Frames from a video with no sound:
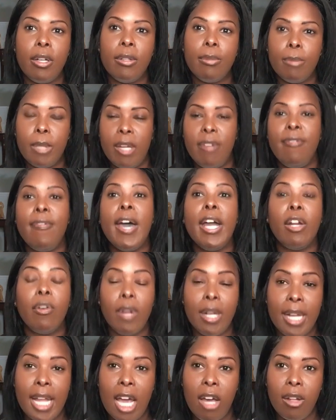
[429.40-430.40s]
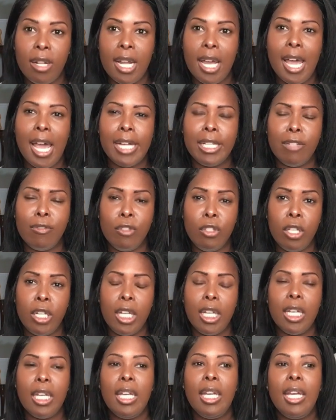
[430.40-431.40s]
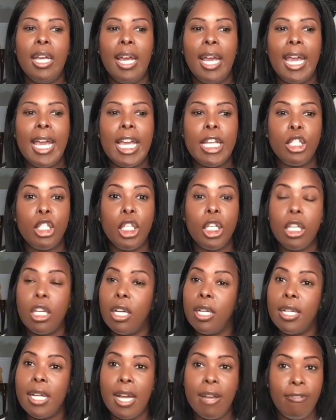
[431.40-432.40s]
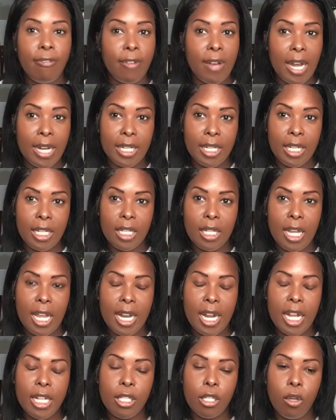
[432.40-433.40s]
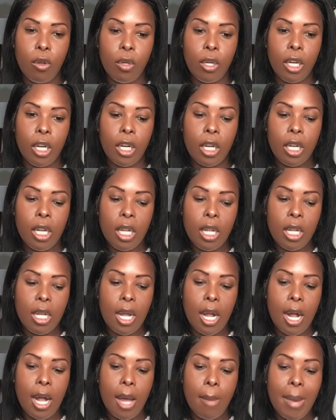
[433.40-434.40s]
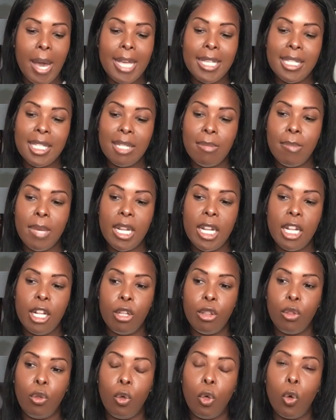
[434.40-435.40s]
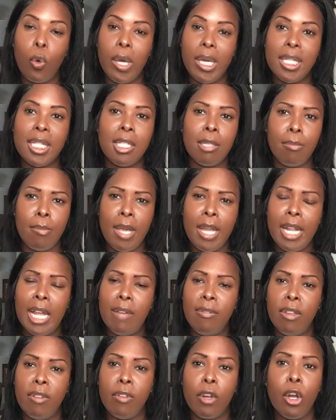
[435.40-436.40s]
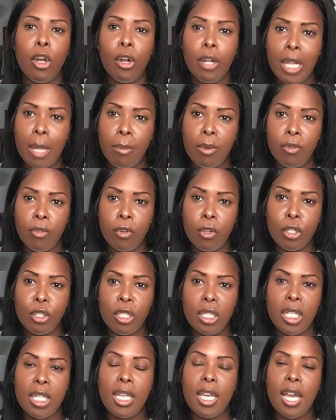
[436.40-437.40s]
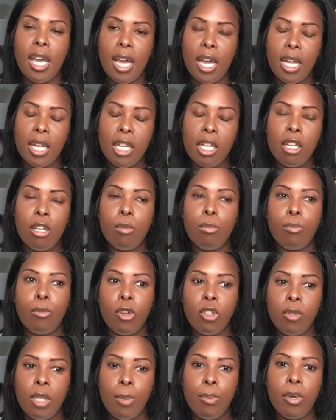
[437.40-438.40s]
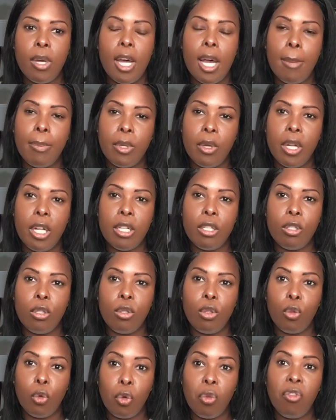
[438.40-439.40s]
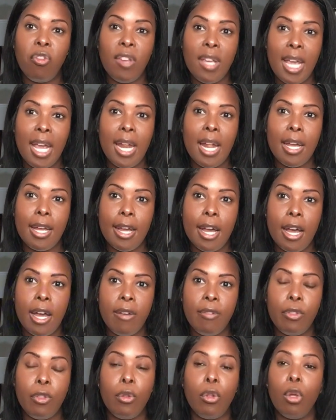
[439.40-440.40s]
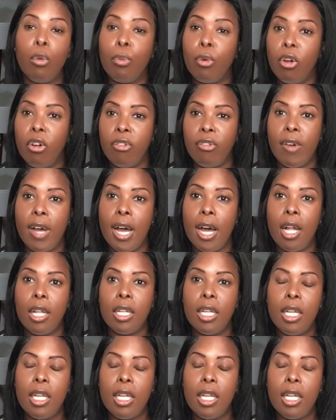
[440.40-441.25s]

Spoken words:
a veteran now and not active duty? And she could not find it. And I told her, I submitted it through Quick Submit. Have you ever heard of that before? And she's like, yeah, most people upload it through va.gov, through their profile,